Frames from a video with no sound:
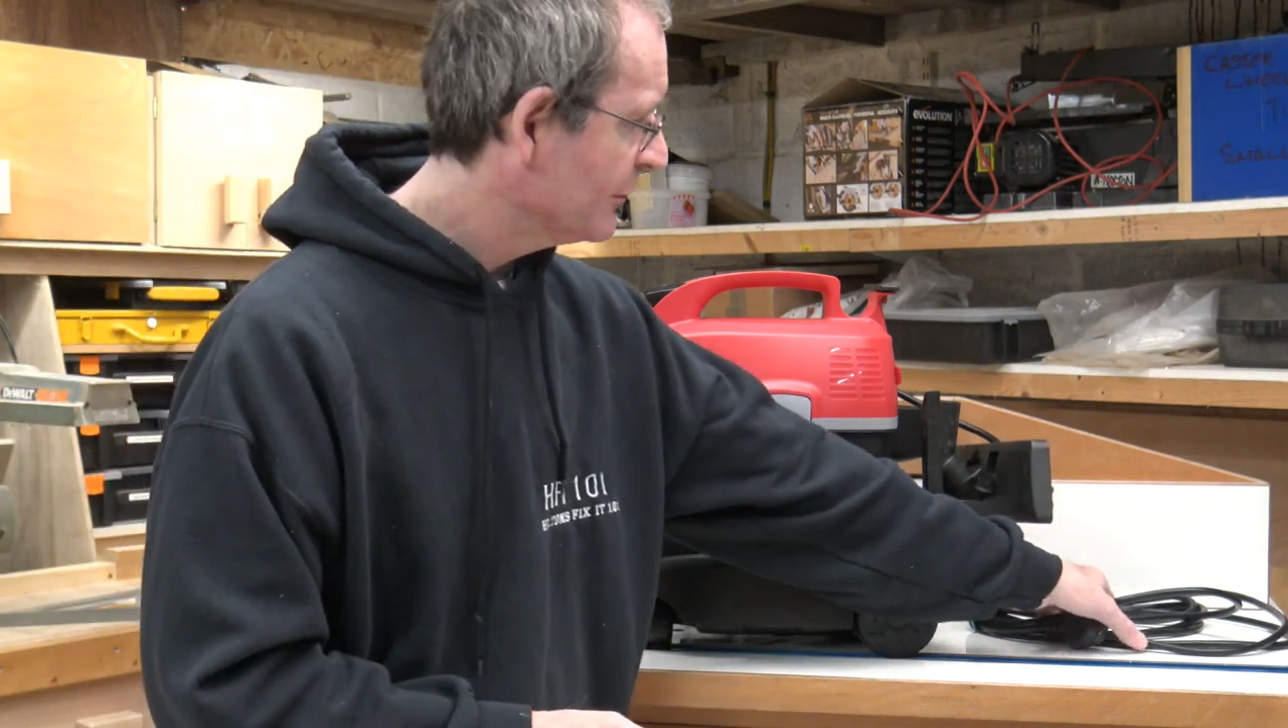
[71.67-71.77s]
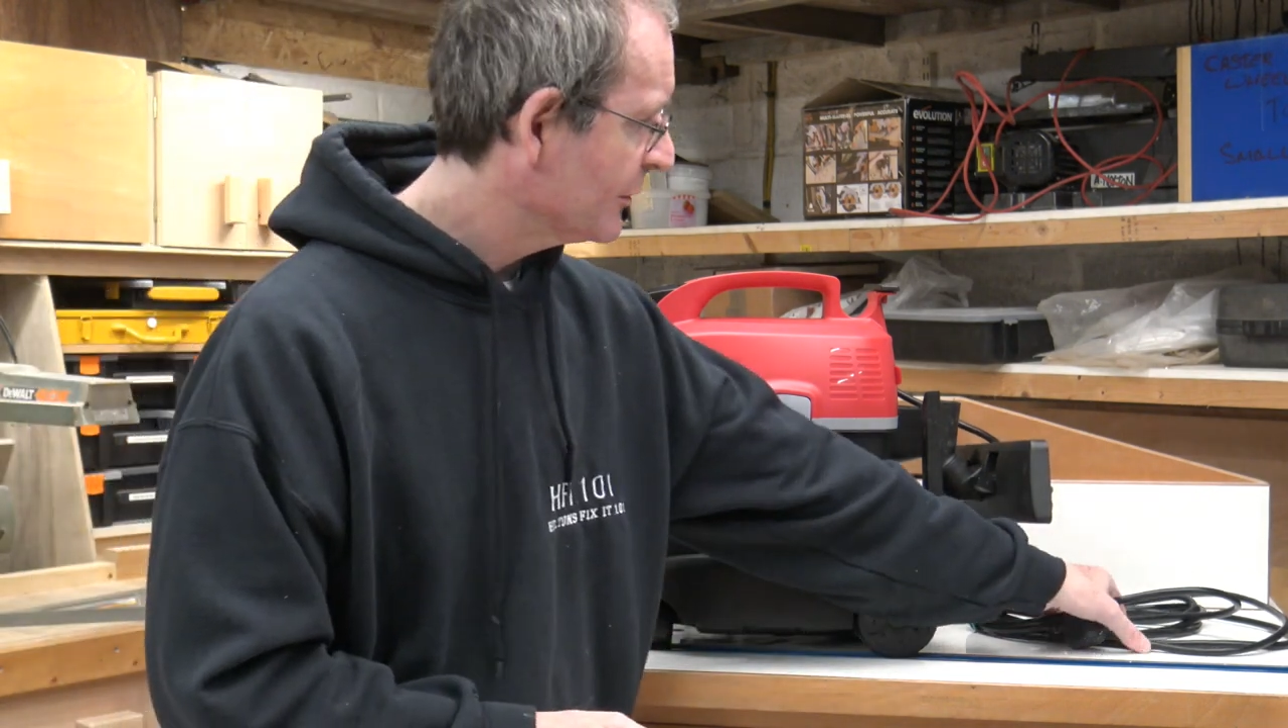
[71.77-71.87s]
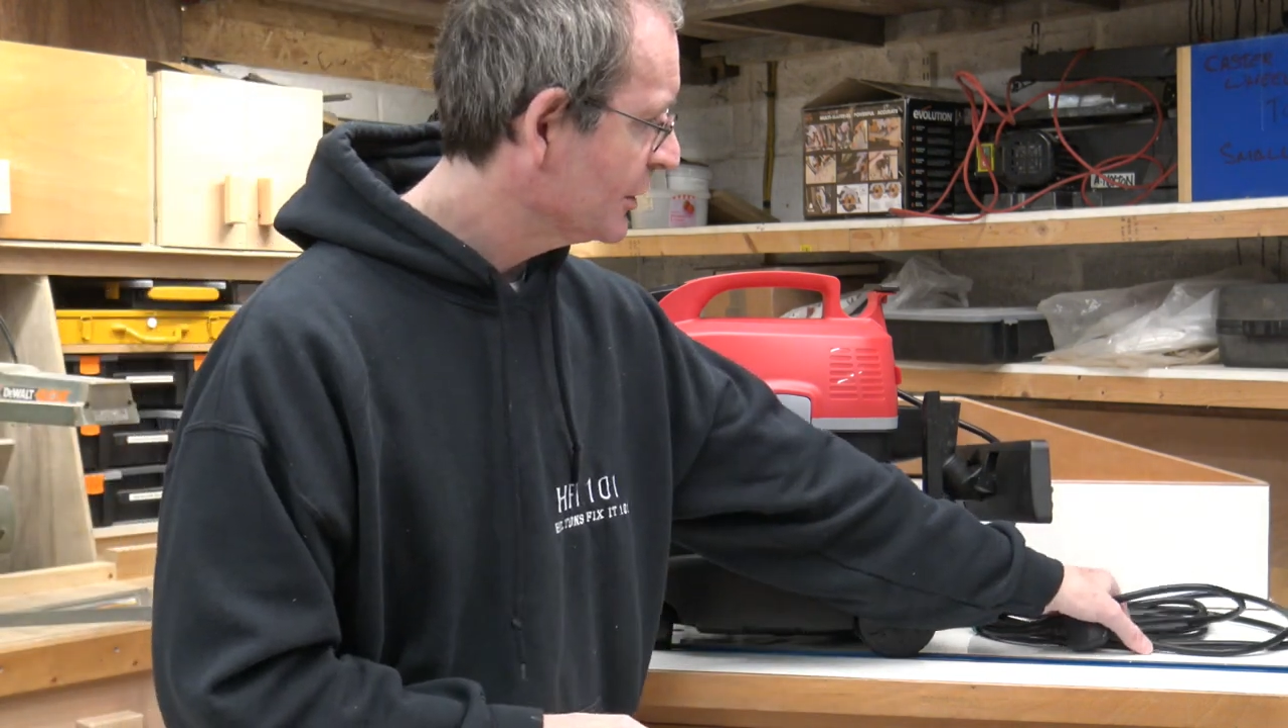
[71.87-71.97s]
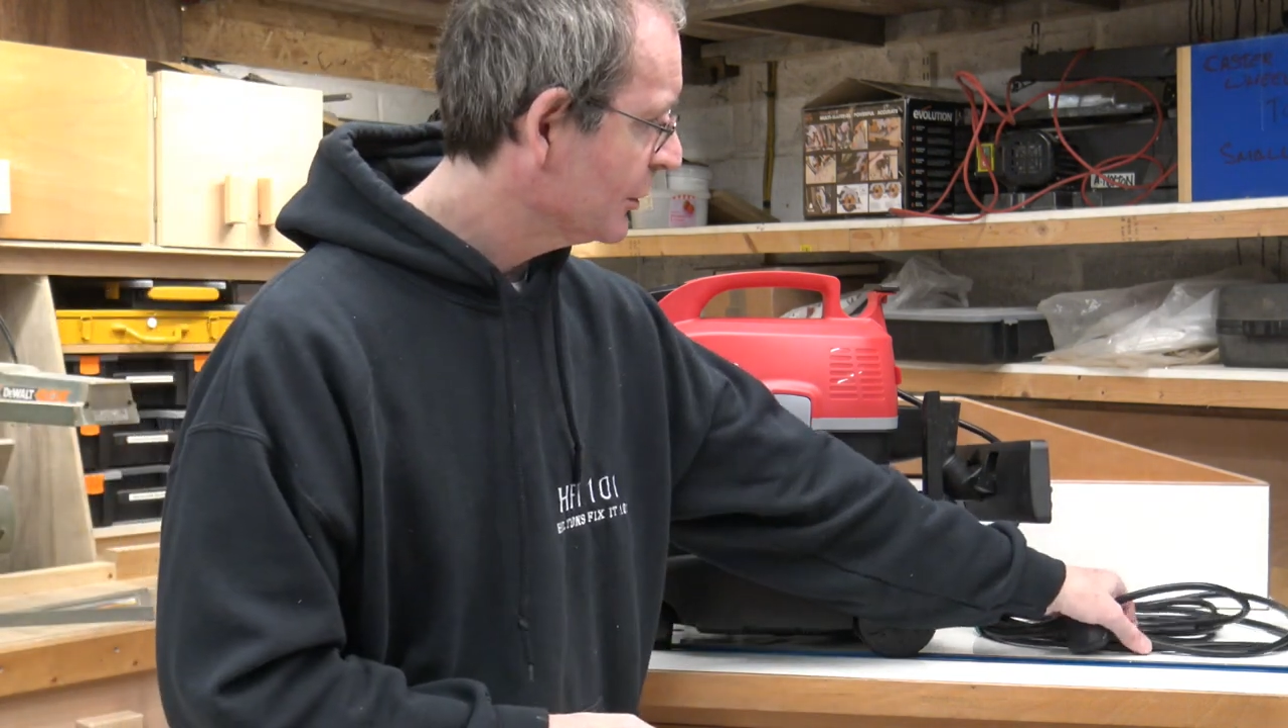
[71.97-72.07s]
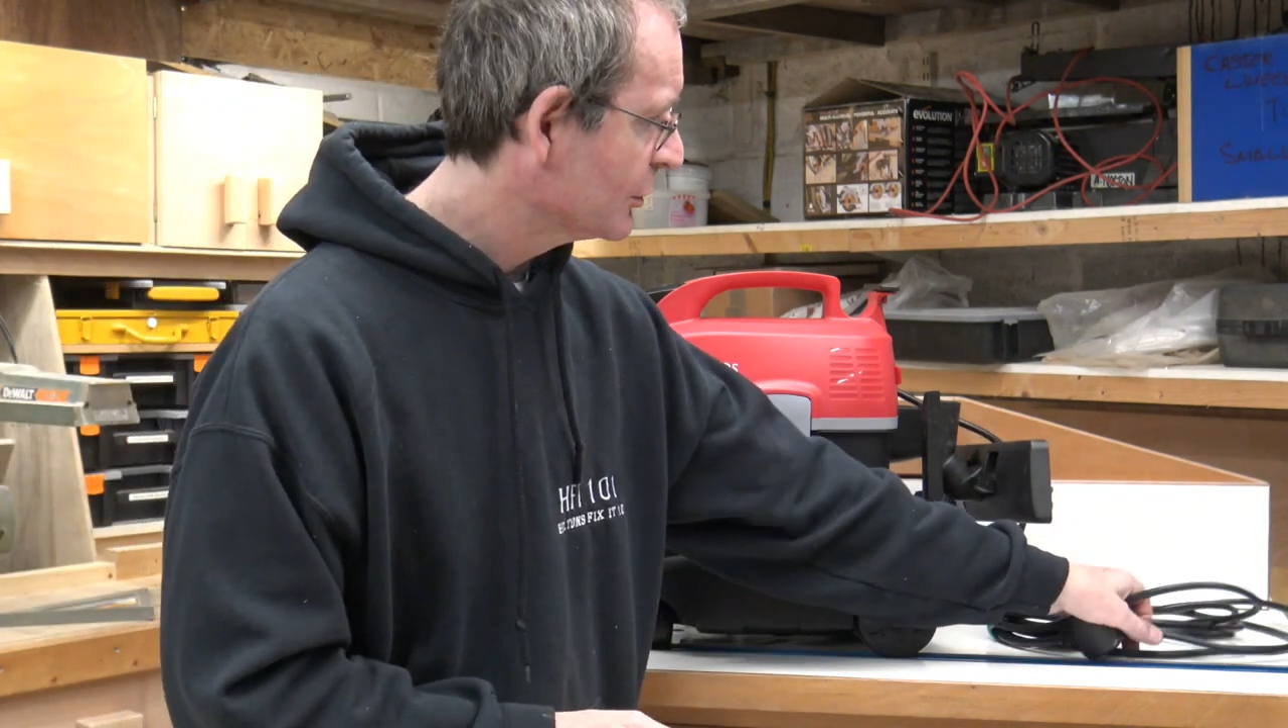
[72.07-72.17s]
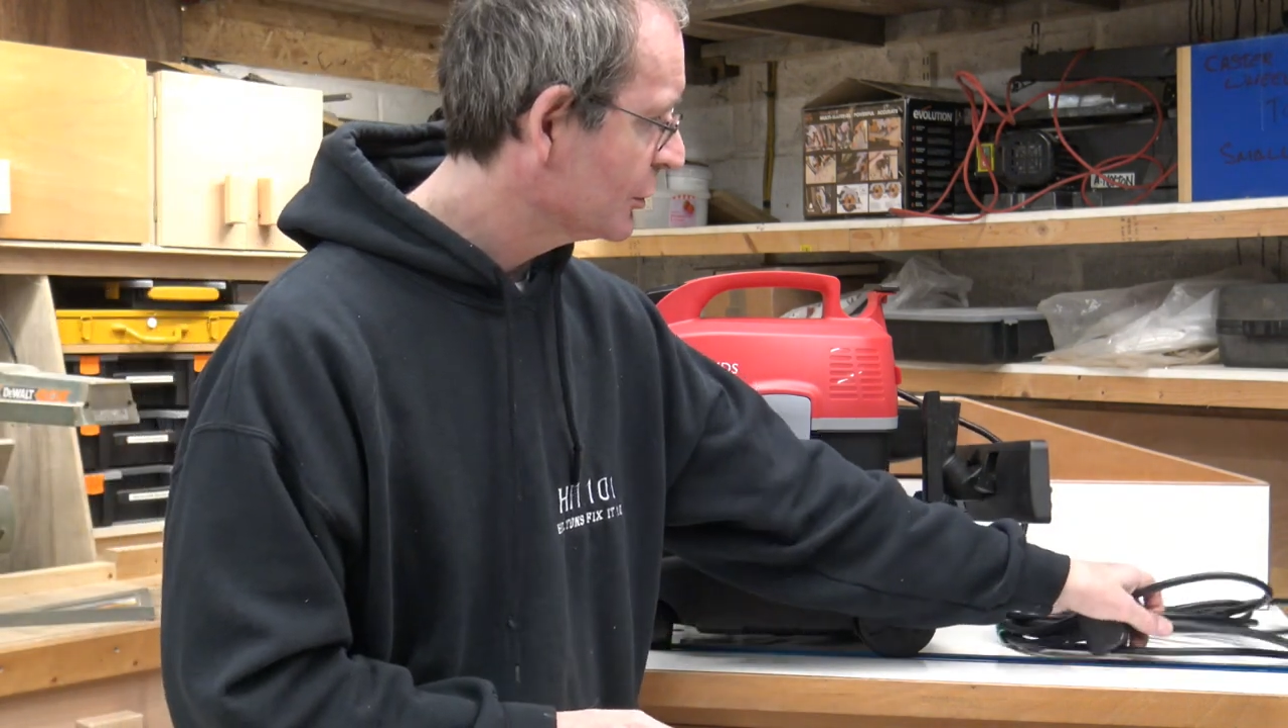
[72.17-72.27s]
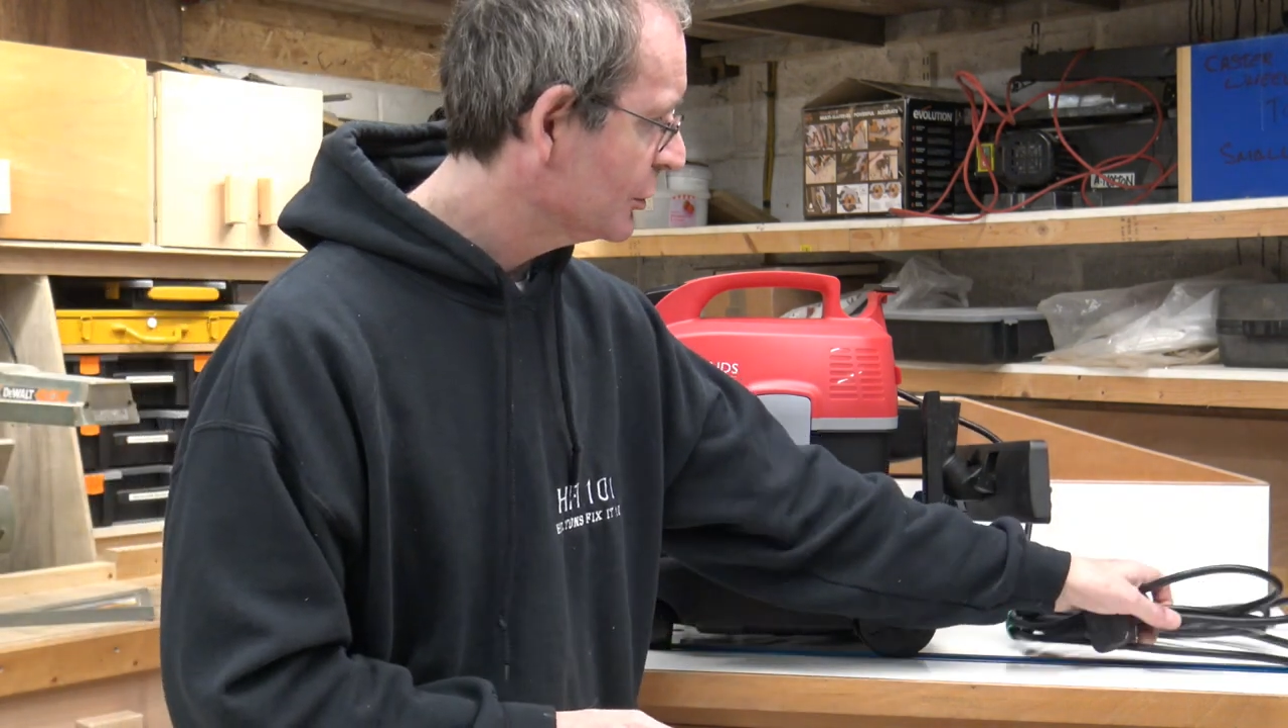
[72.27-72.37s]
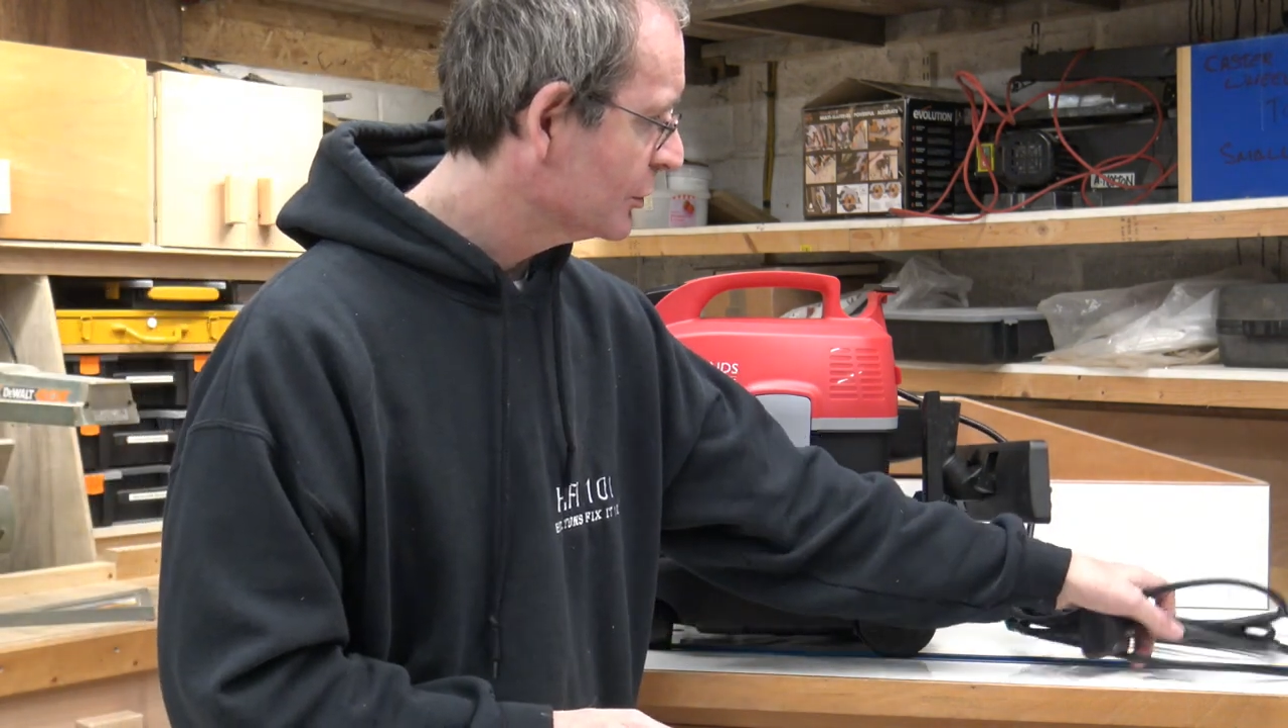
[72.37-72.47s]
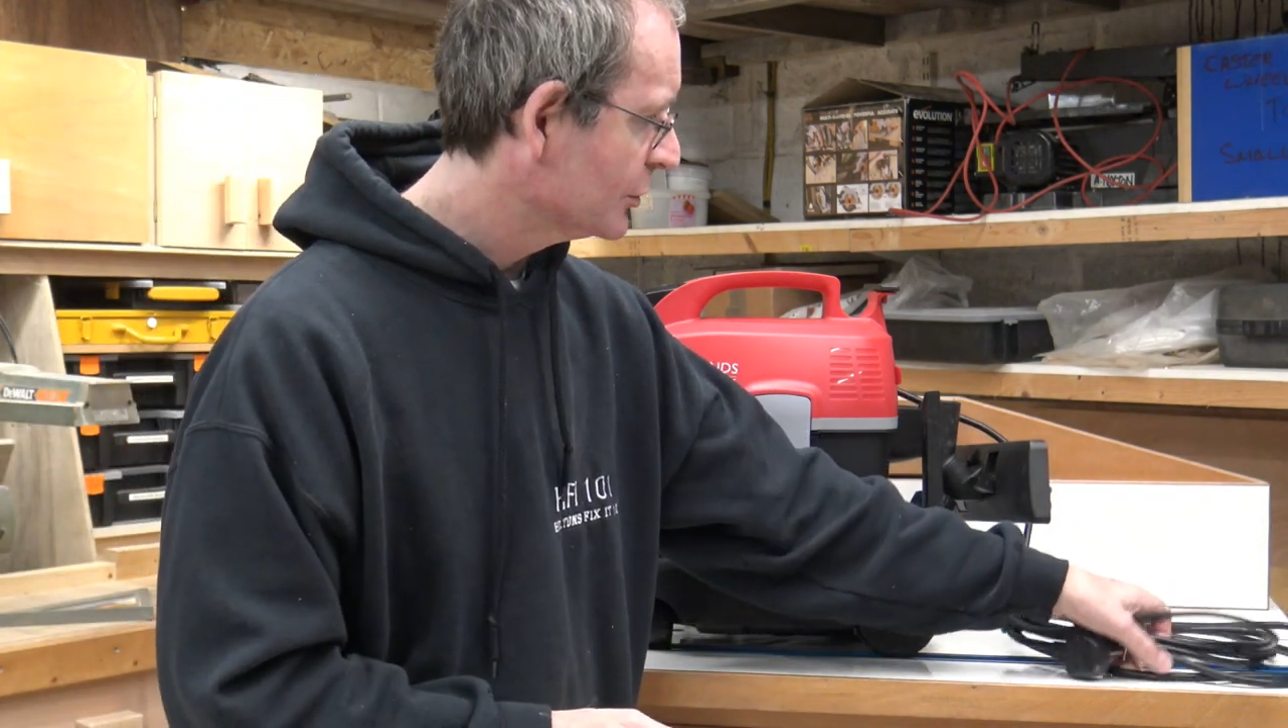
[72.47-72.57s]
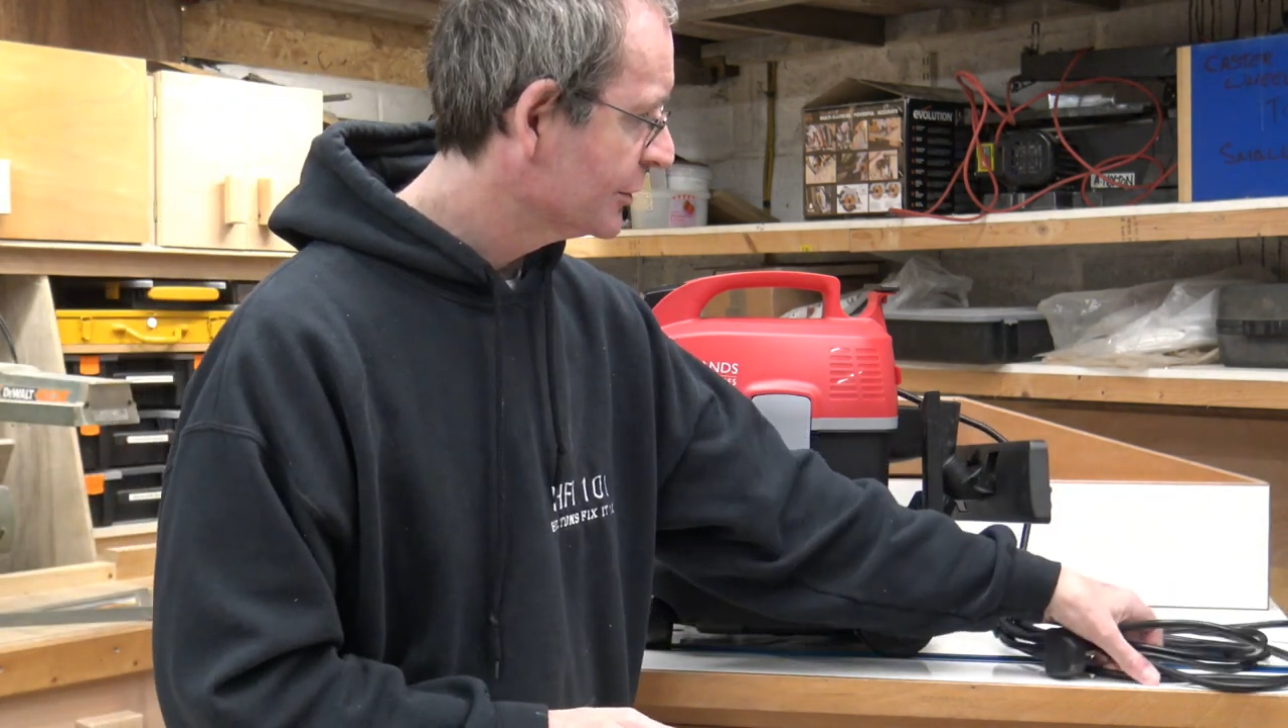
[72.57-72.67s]
very long
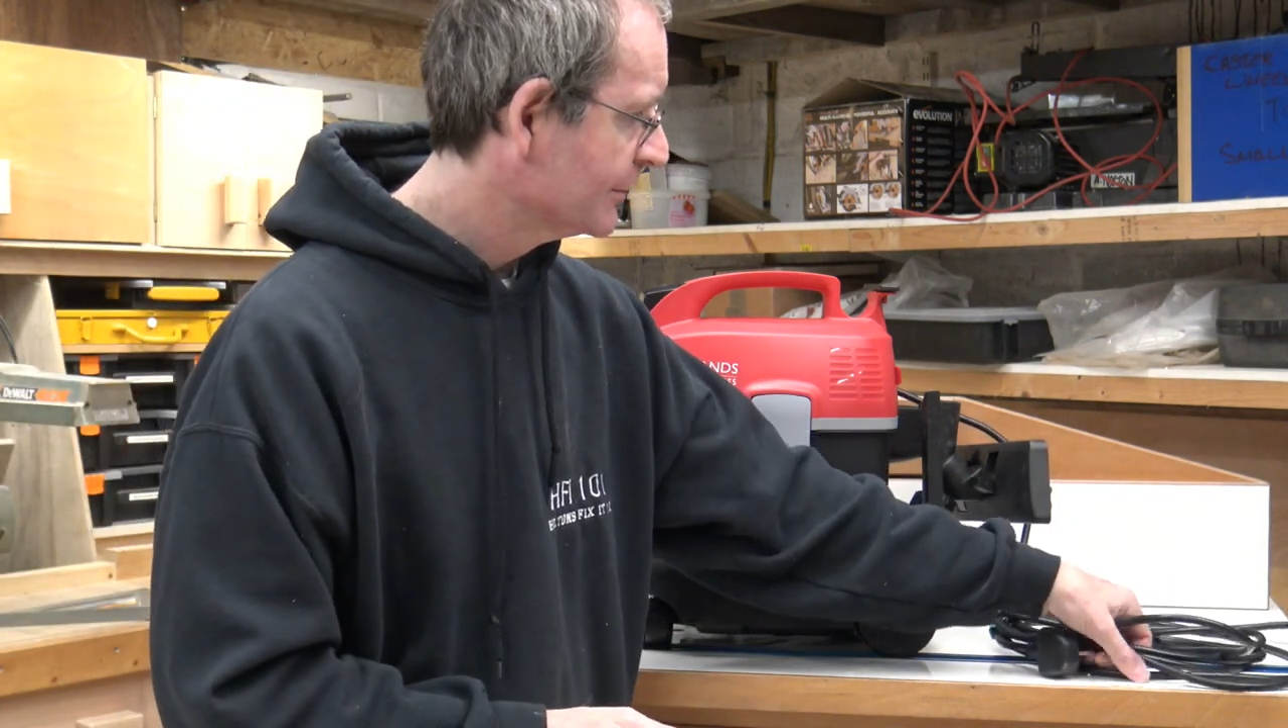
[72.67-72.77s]
cord.